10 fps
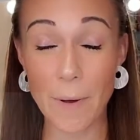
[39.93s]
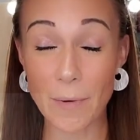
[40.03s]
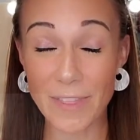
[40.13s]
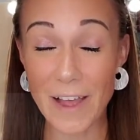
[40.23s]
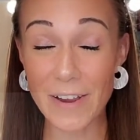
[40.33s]

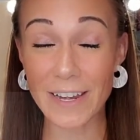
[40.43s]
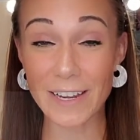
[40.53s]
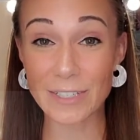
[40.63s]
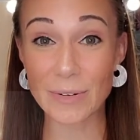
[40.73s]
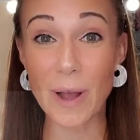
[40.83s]
But without
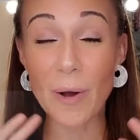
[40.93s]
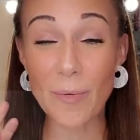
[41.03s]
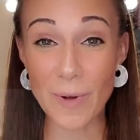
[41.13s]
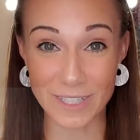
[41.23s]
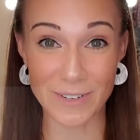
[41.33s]
any ado
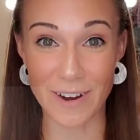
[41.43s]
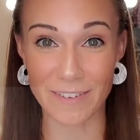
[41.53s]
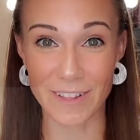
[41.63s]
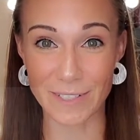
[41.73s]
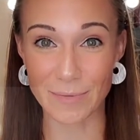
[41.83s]

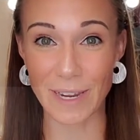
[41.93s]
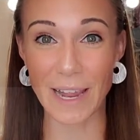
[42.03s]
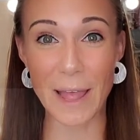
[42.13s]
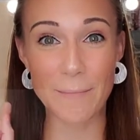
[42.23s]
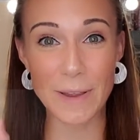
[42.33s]
whatsoever this week,